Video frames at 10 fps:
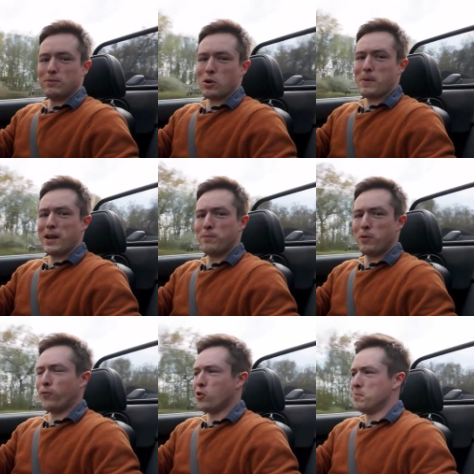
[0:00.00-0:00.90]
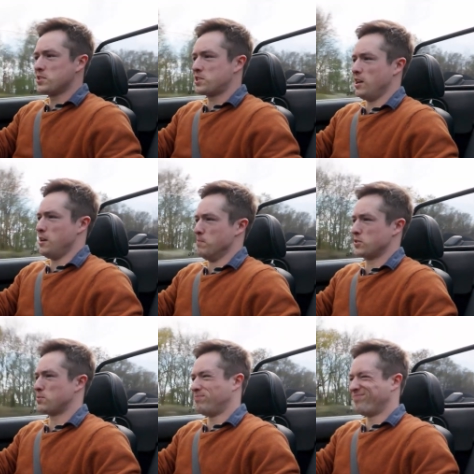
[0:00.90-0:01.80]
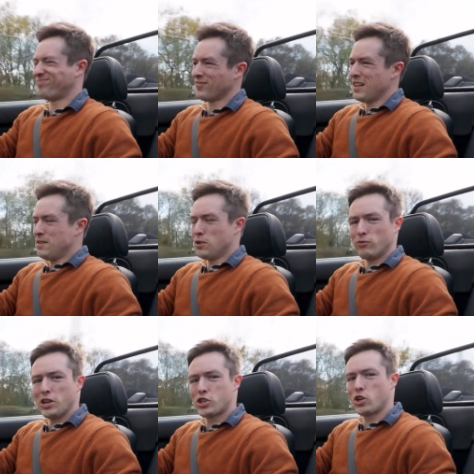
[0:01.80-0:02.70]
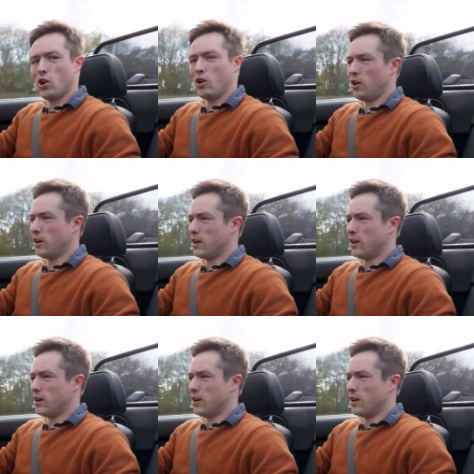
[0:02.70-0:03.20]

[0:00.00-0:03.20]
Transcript: What about in performance terms? Not really sure.